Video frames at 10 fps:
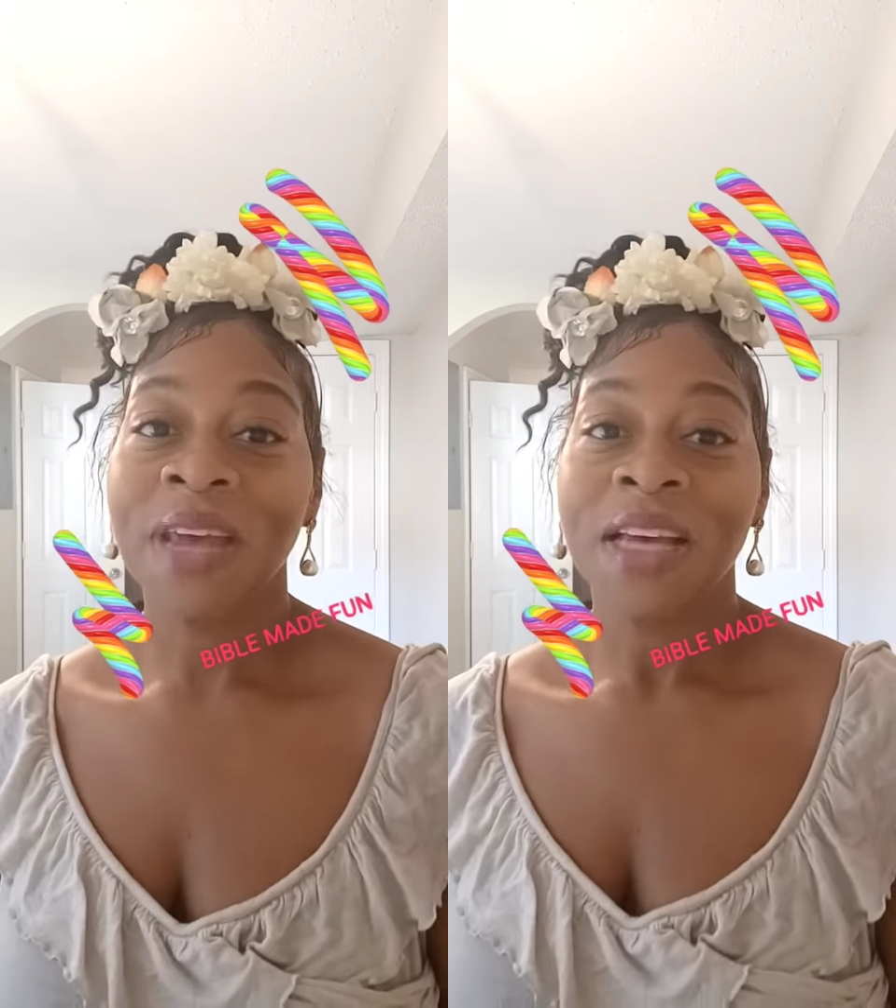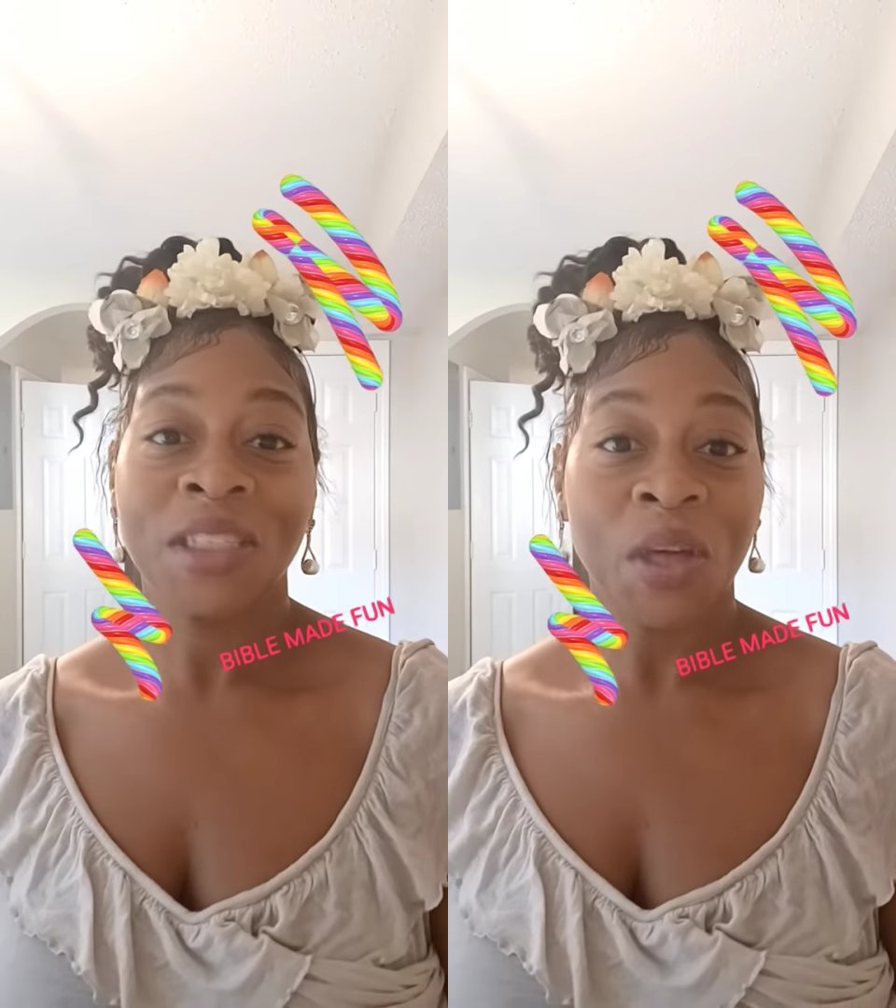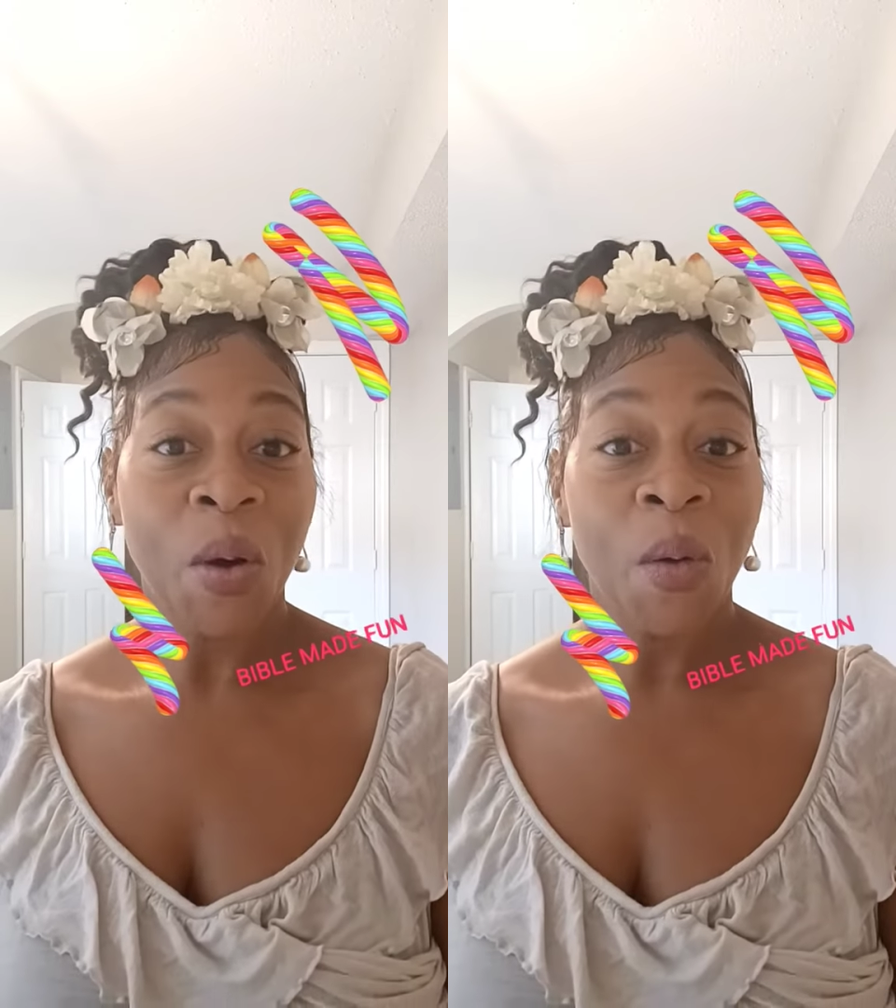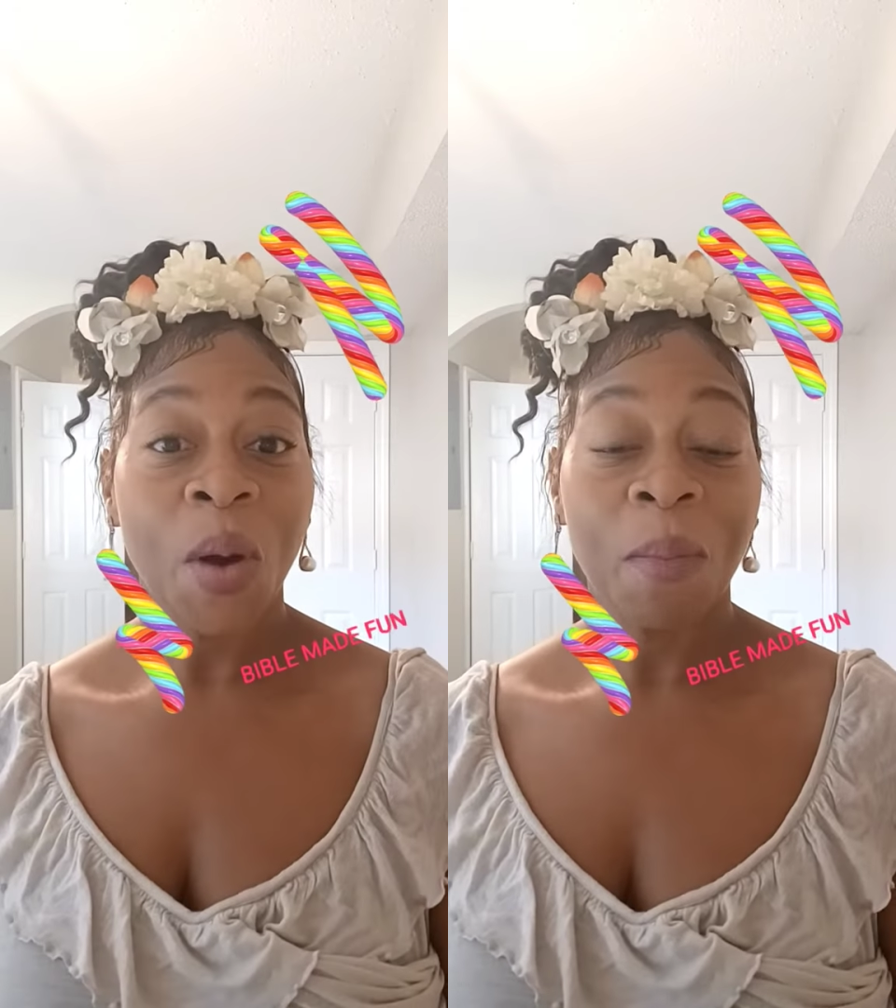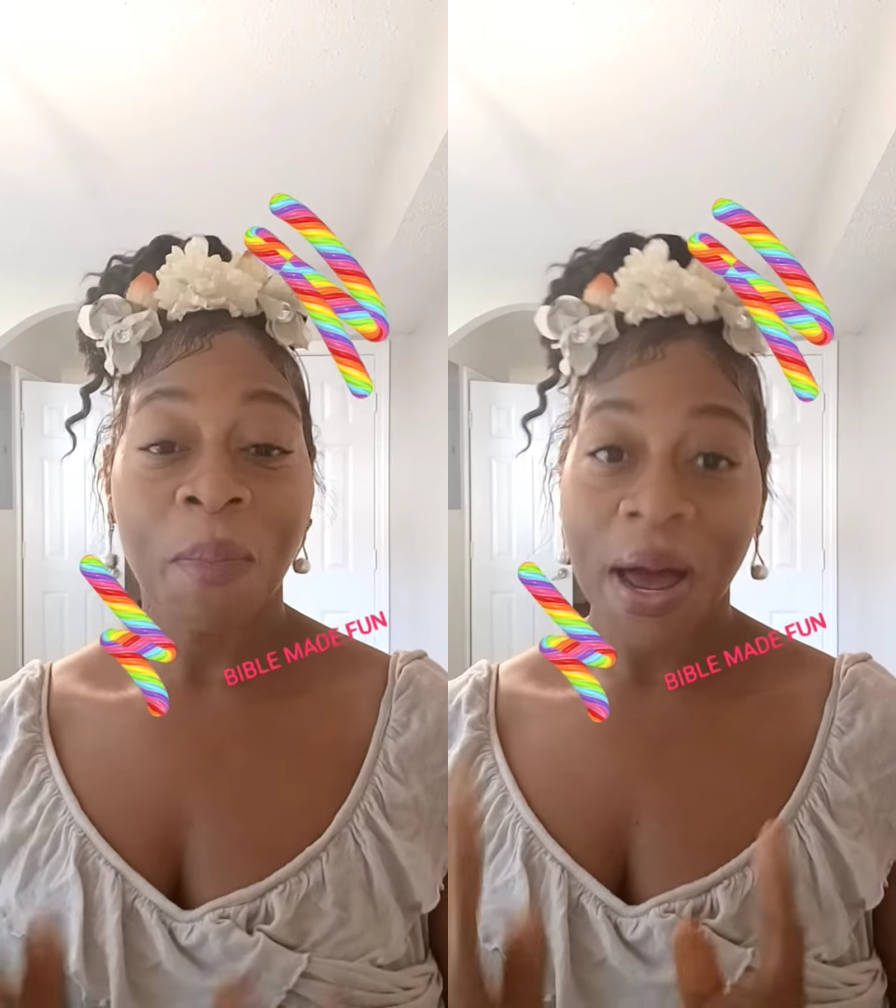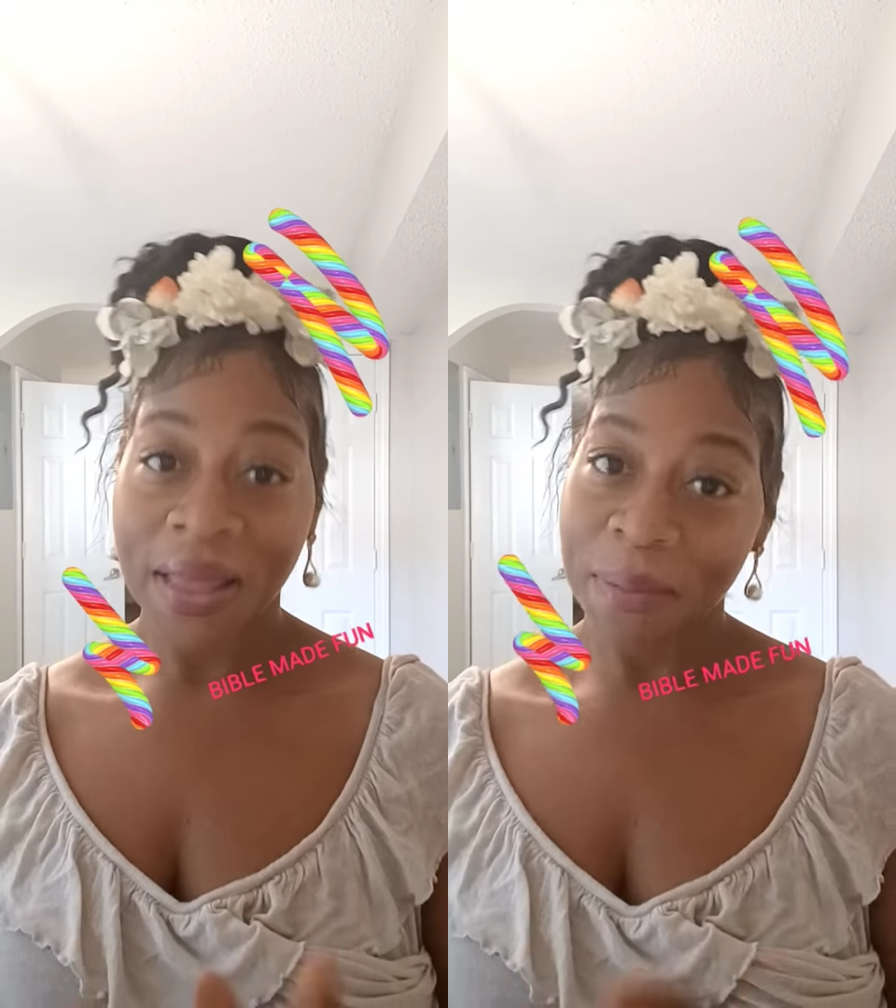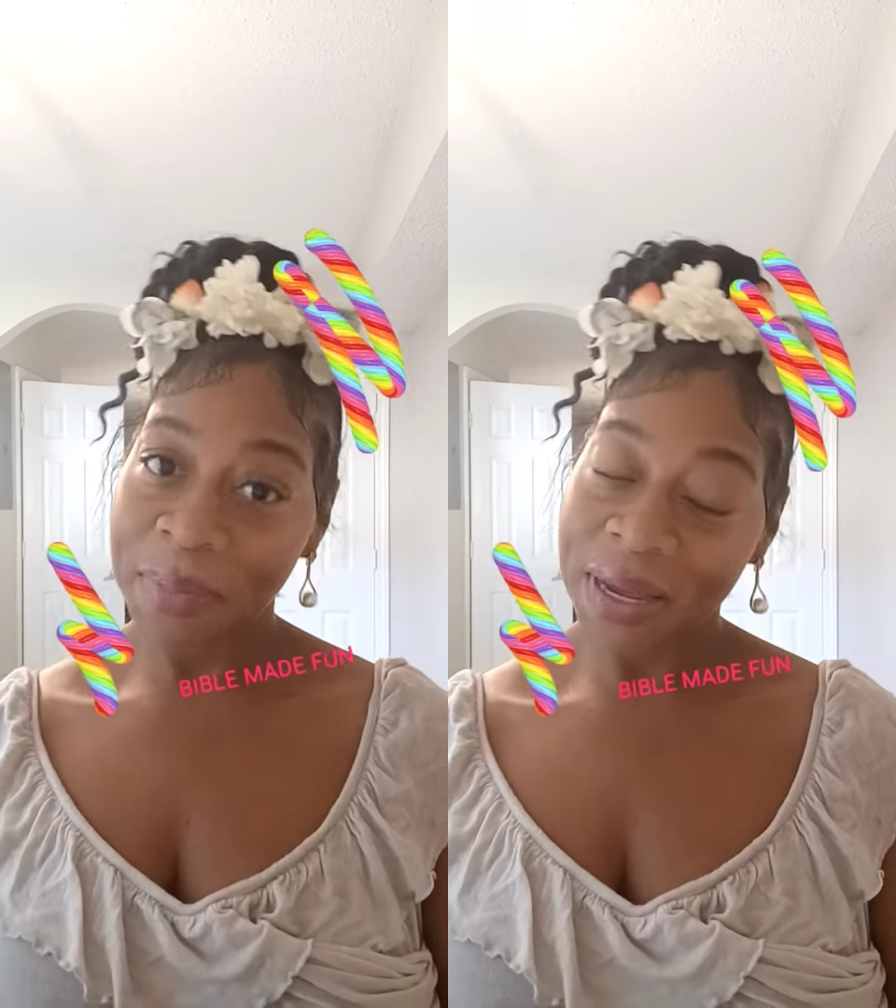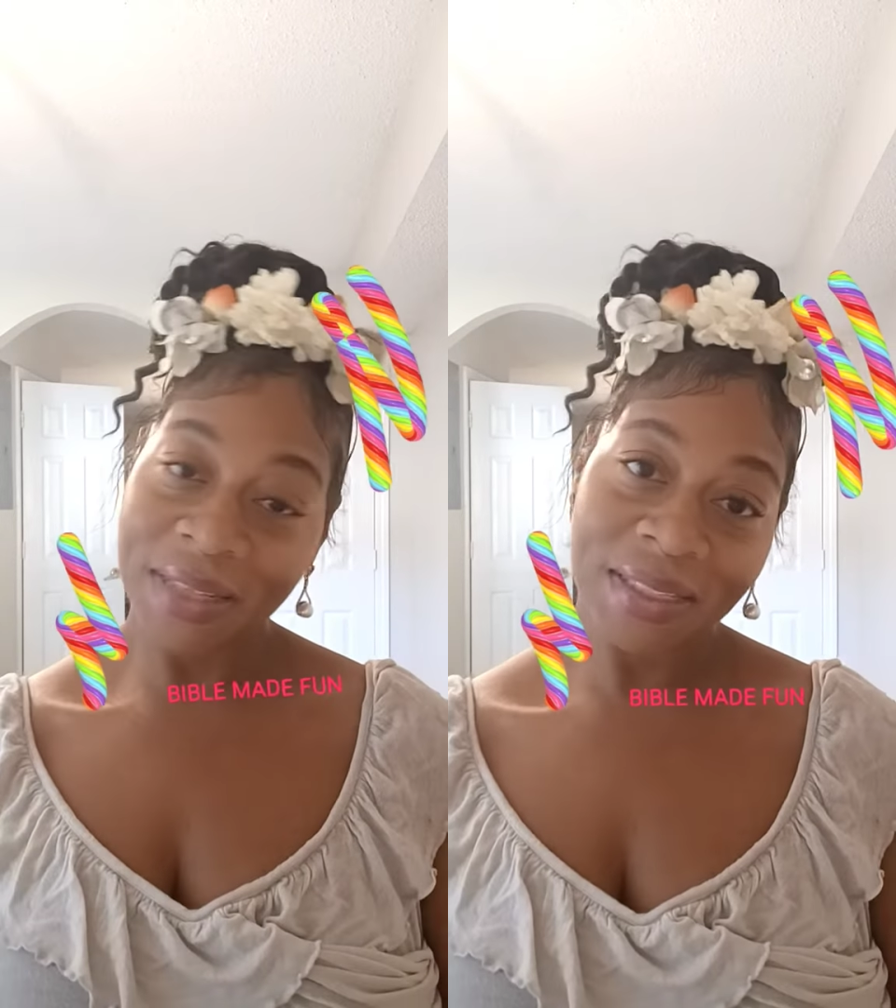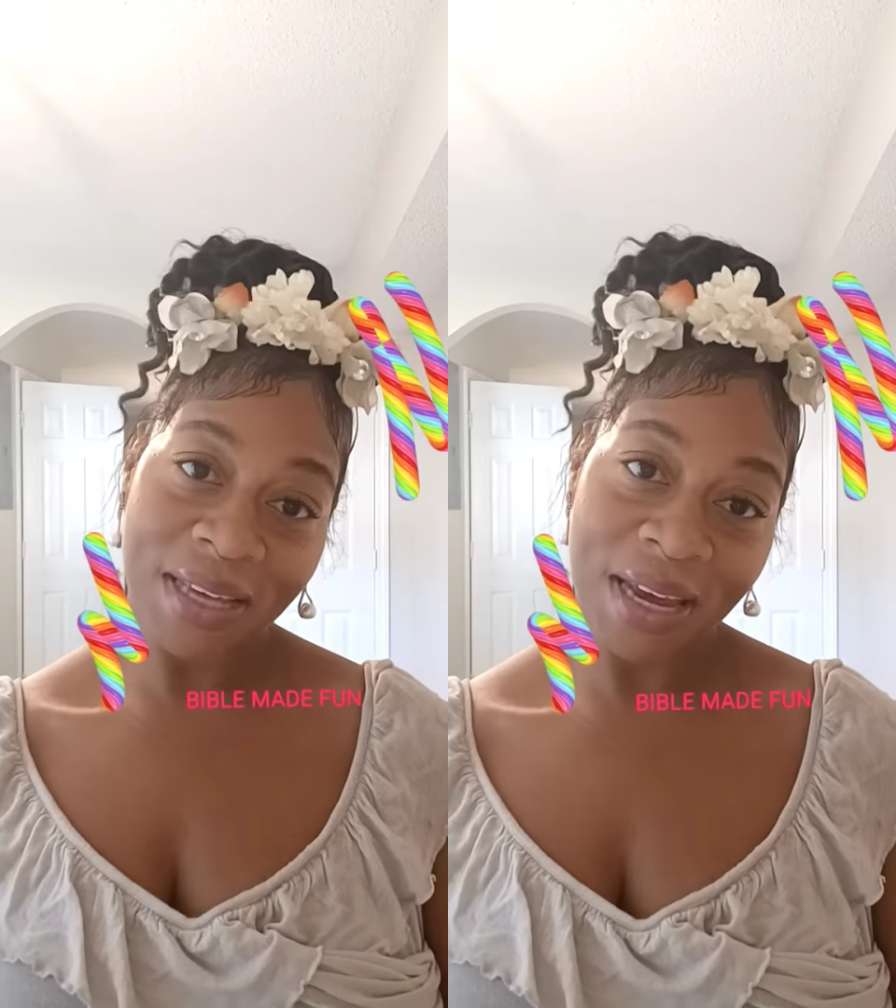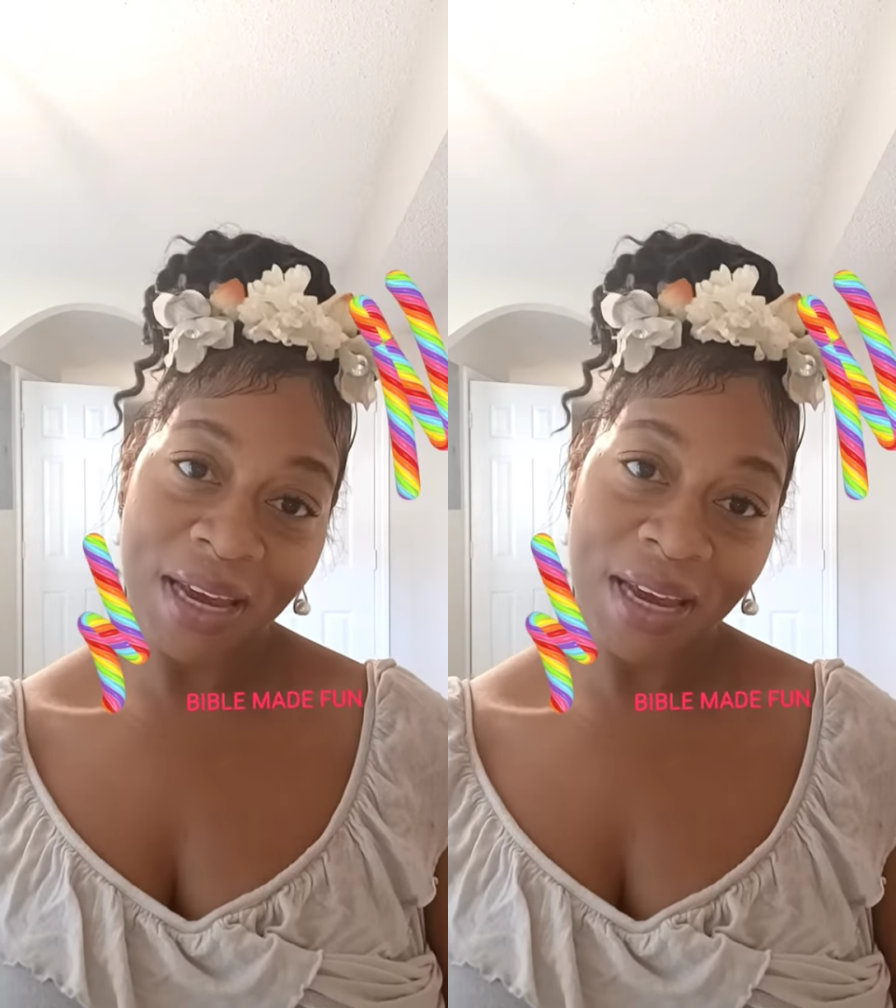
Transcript: So by that being said,